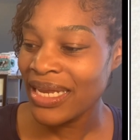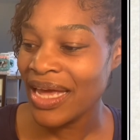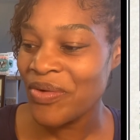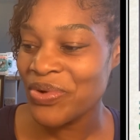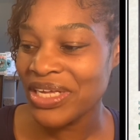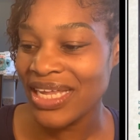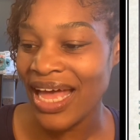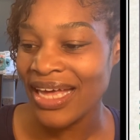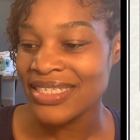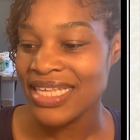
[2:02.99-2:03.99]
not
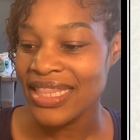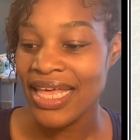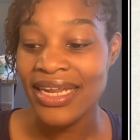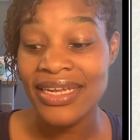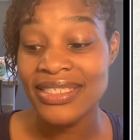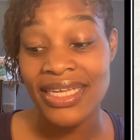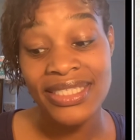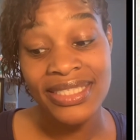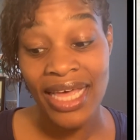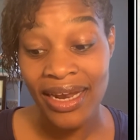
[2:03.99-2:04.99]
realize that it is a
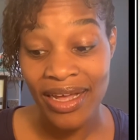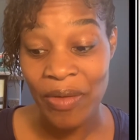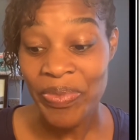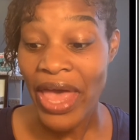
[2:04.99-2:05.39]
setup